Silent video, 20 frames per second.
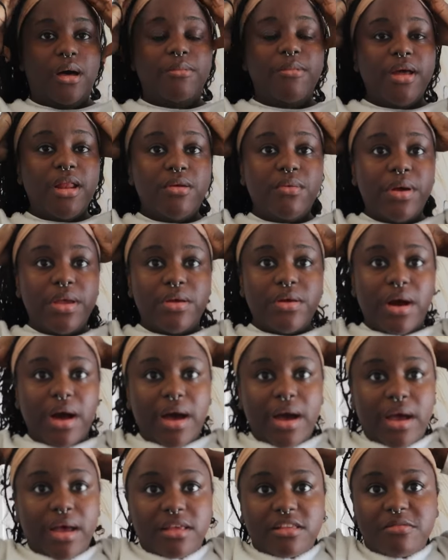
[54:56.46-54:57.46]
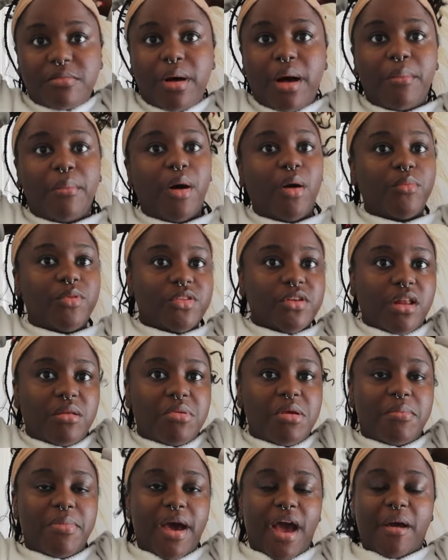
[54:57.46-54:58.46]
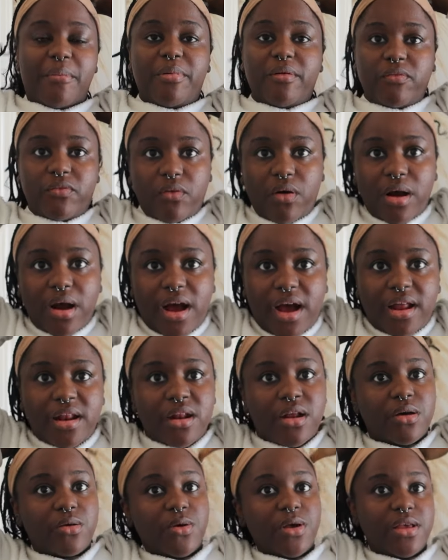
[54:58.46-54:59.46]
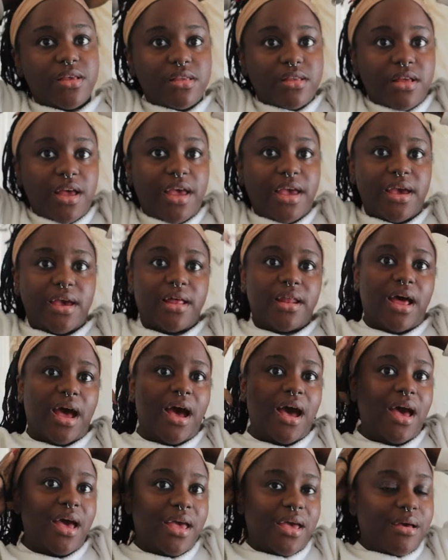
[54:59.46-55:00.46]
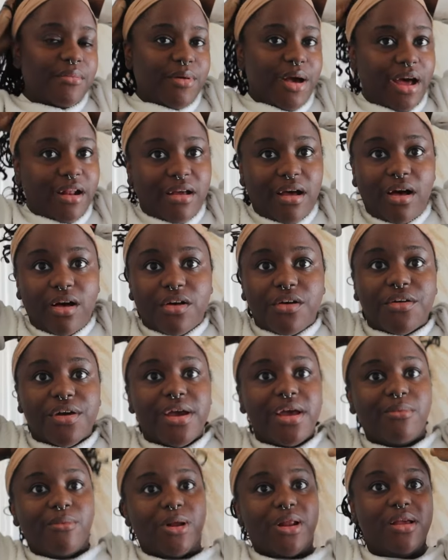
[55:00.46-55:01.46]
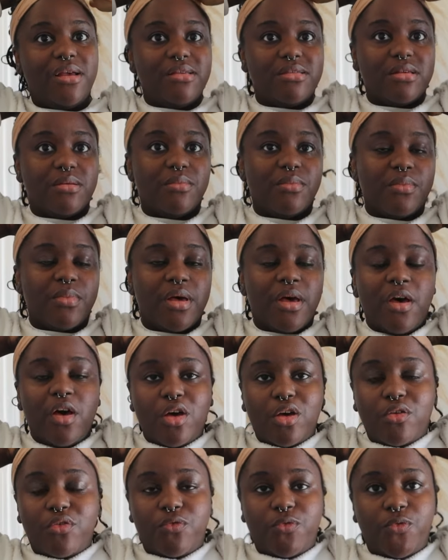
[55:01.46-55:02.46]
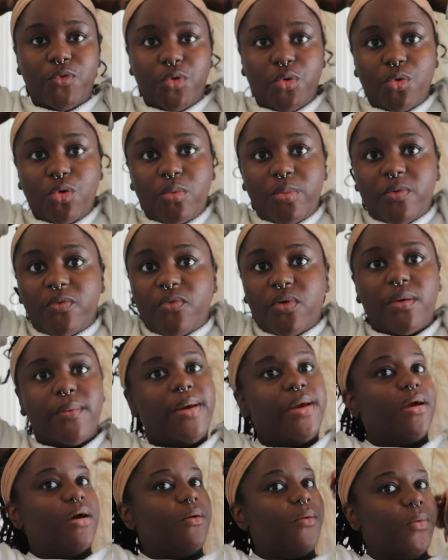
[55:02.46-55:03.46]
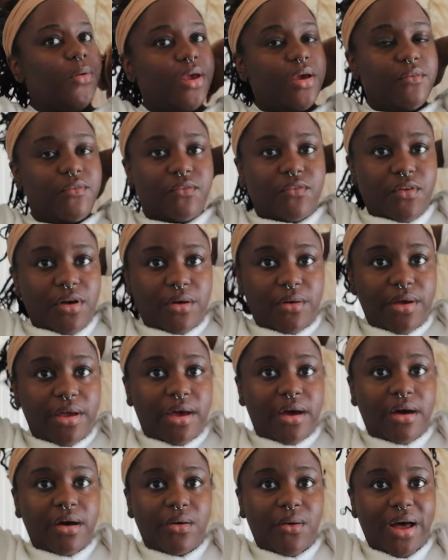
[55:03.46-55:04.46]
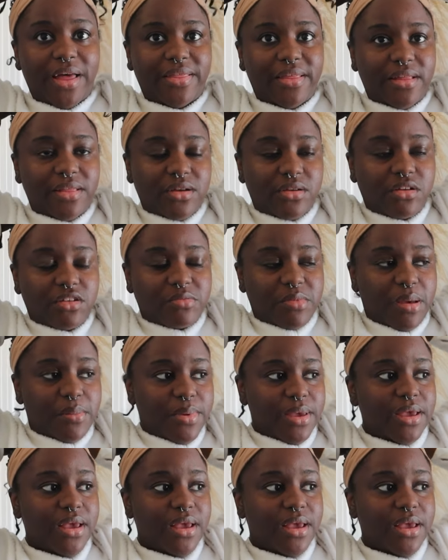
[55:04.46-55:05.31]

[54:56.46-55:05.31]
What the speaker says: But anyway, you guys, my mom is gonna be back before I know it, and I am kind of hungry and want to eat some food before we go and get froyo. I think the girls might